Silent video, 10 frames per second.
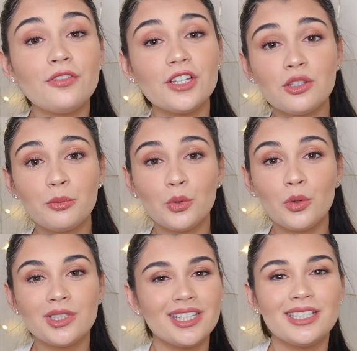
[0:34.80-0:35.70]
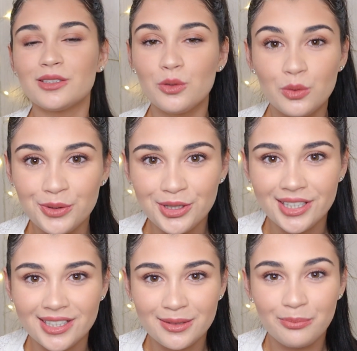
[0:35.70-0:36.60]
a vision board is all
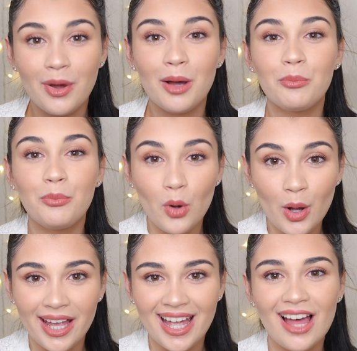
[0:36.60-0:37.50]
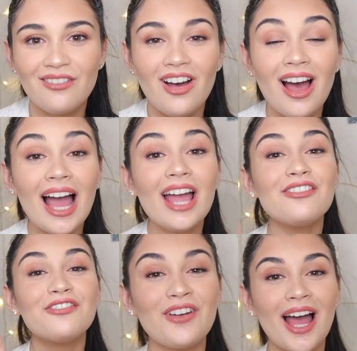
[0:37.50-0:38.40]
good, but boy, have I
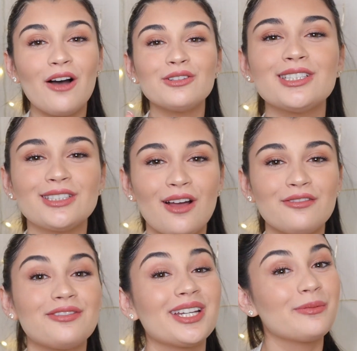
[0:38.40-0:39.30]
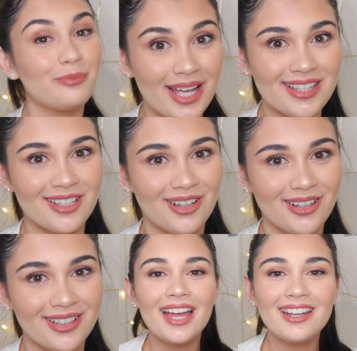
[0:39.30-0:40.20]
found something
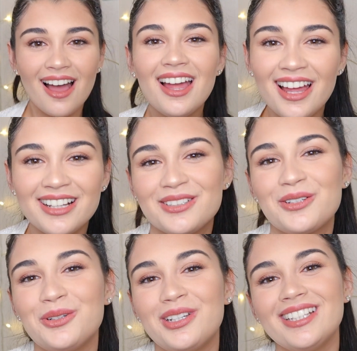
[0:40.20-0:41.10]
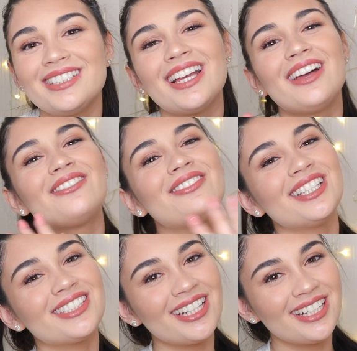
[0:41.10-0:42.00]
better. And I like to call this a
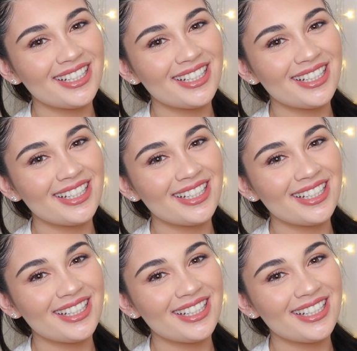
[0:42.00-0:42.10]
vision